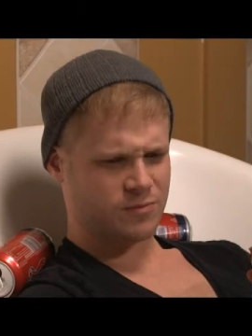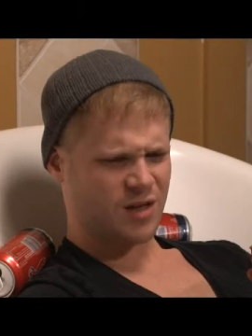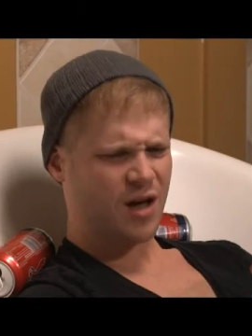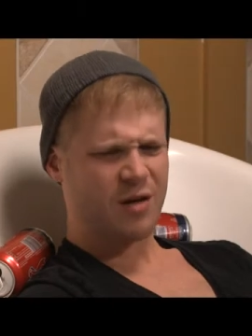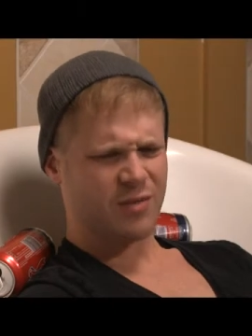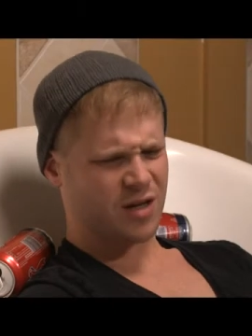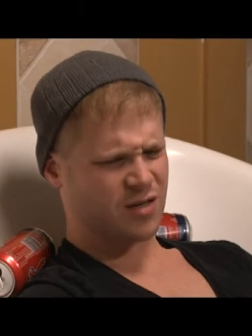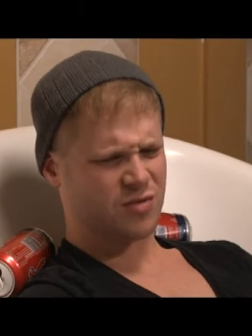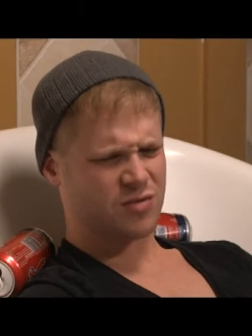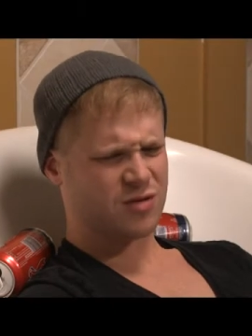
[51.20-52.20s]
Yeah, mate. Of
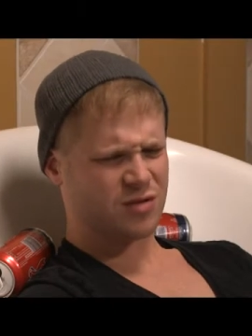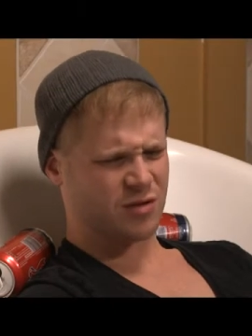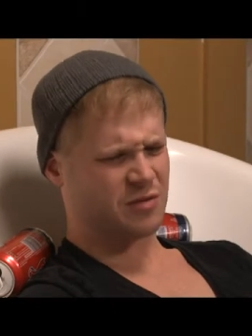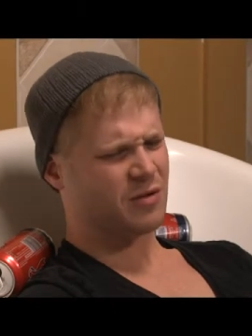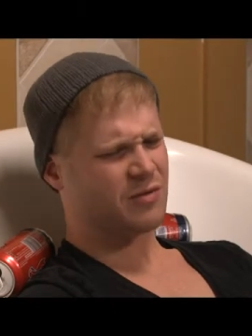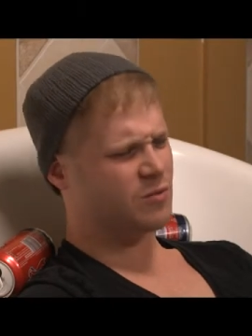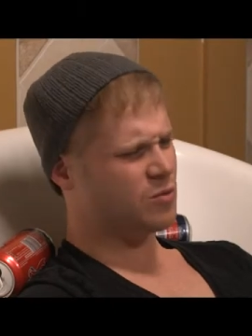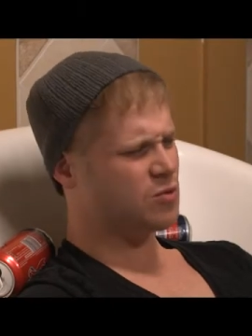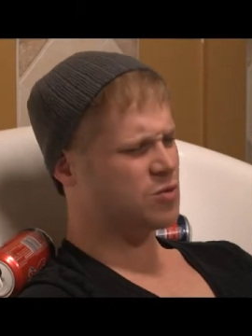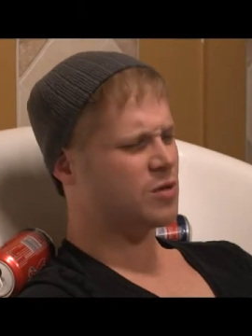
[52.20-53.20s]
course I do. Um,
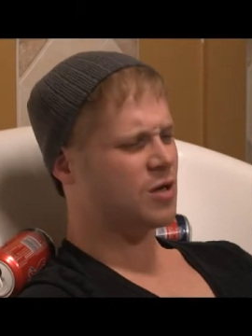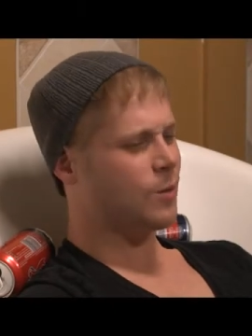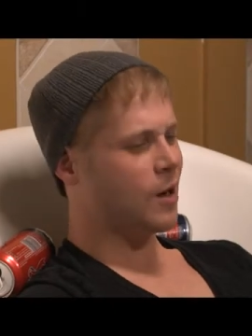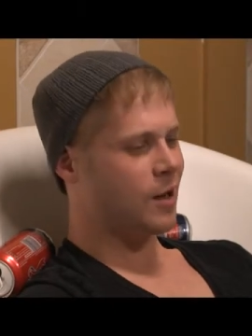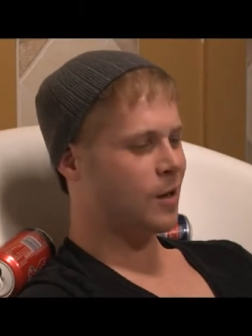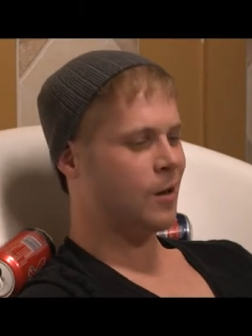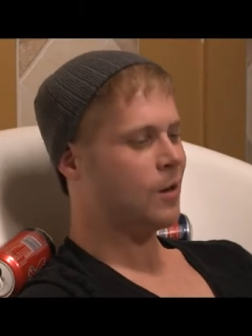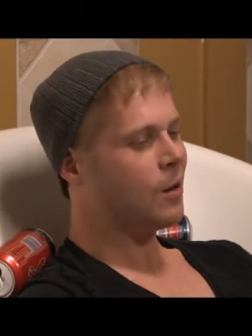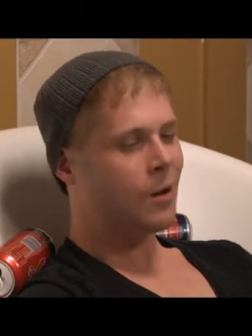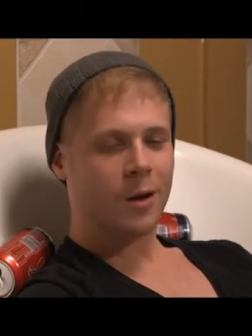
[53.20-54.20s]
we were talking about, you
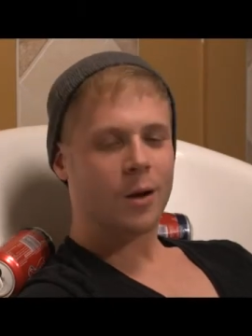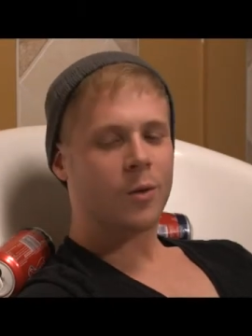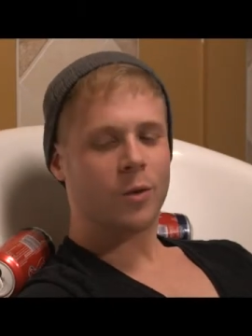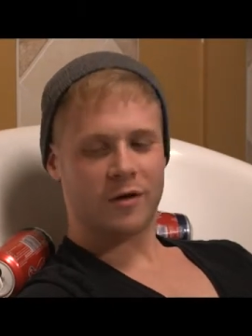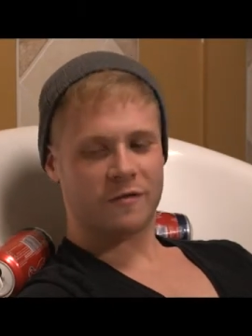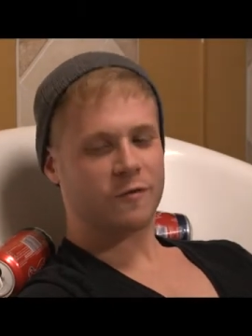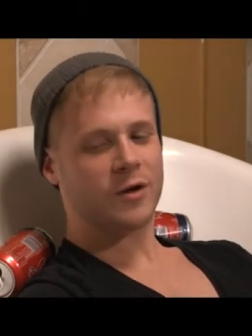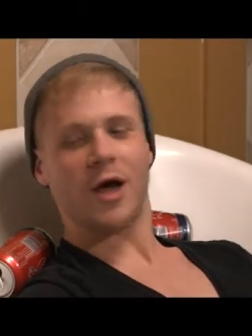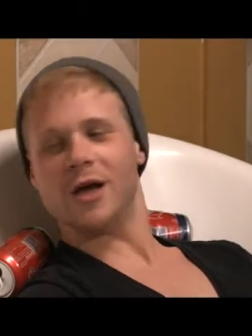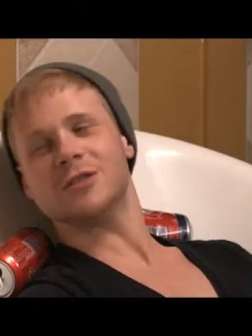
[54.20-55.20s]
know, we're
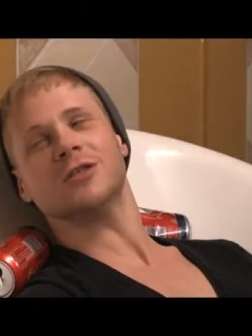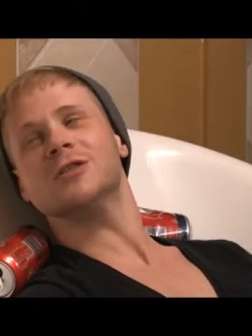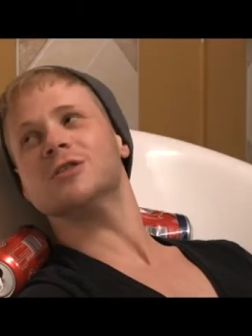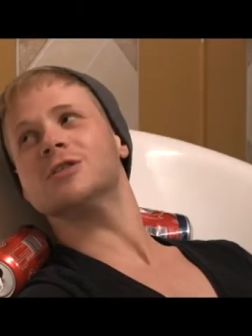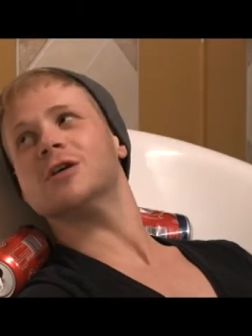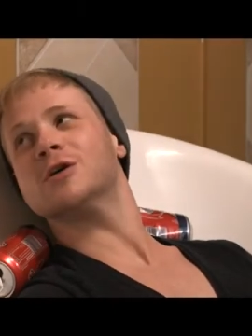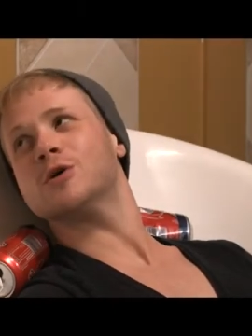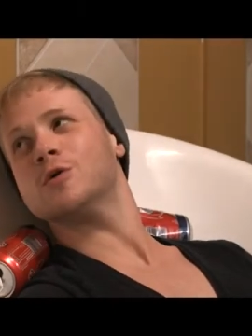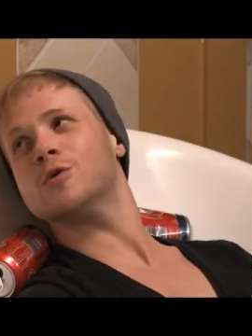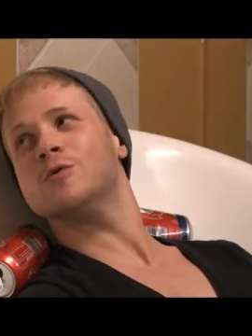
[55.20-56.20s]
free agents,
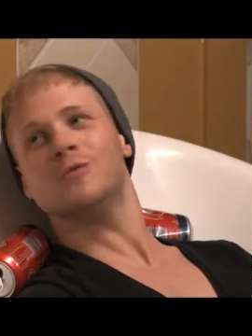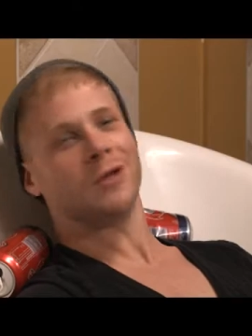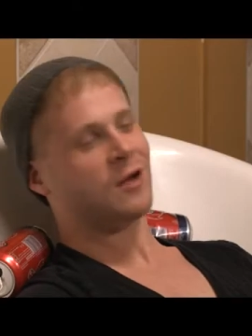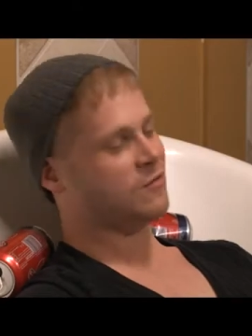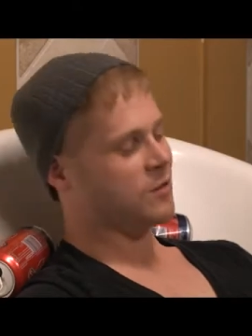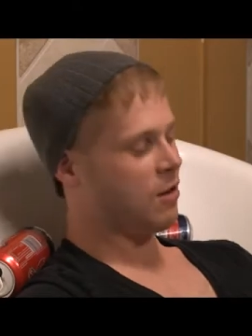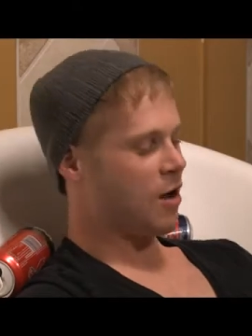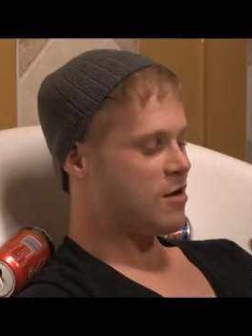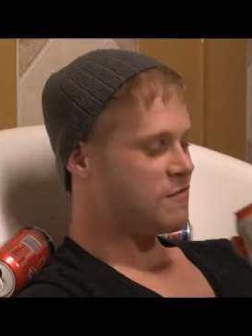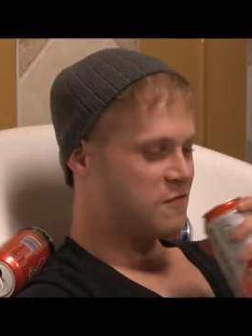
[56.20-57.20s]
single, loving
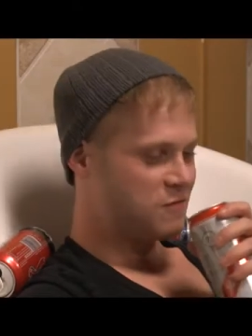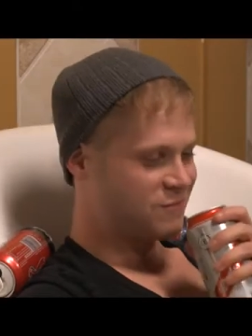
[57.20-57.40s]
life.